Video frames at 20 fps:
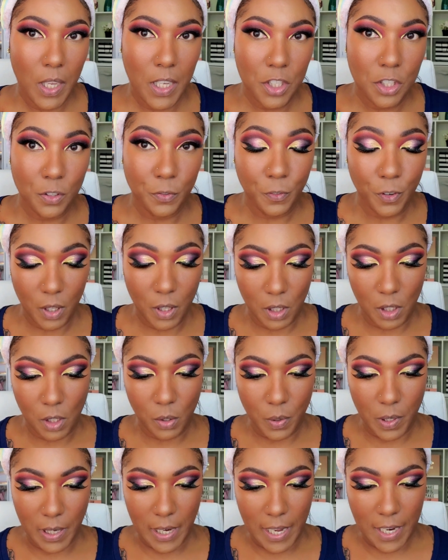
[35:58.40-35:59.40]
Okay, so for the
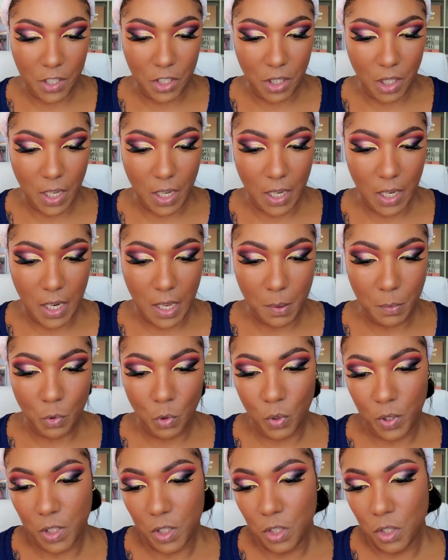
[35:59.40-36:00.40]
lower lash line,
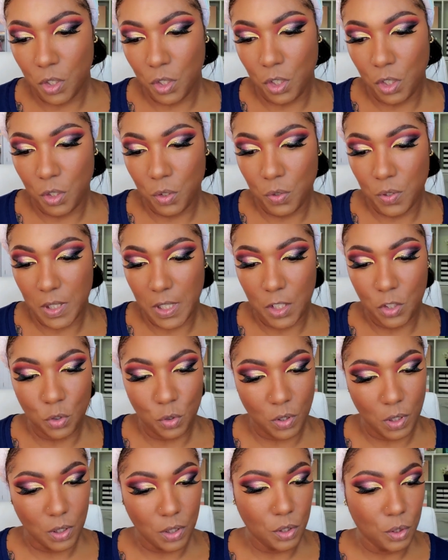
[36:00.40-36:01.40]
I'm going to use a
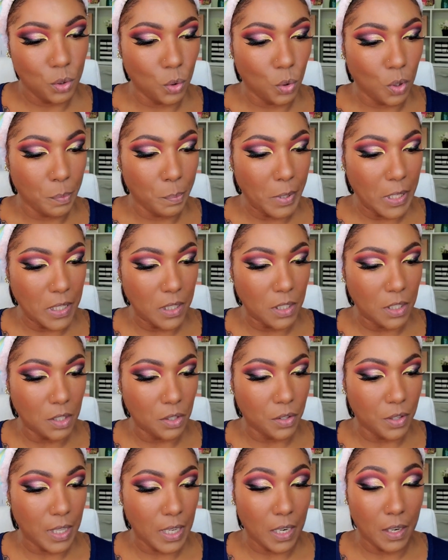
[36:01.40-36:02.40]
drugstore
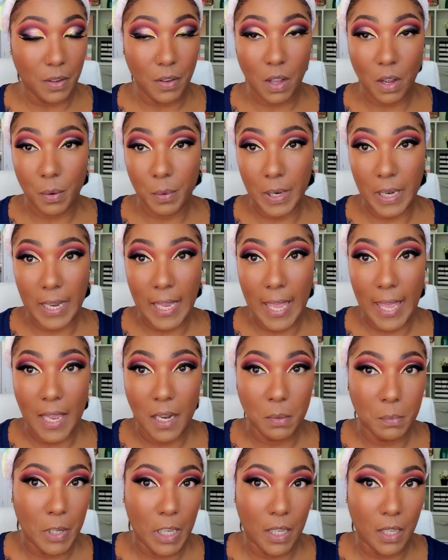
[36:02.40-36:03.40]
pencil that I already
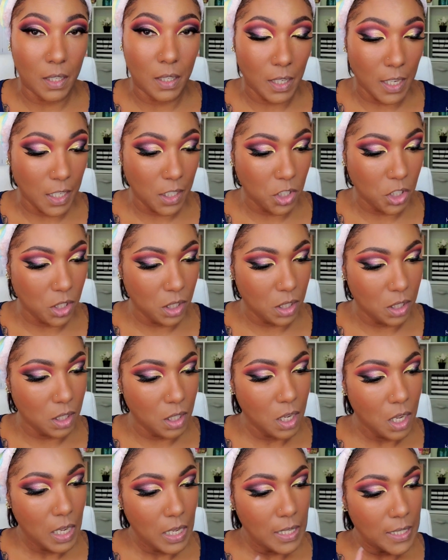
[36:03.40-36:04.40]
had in collection.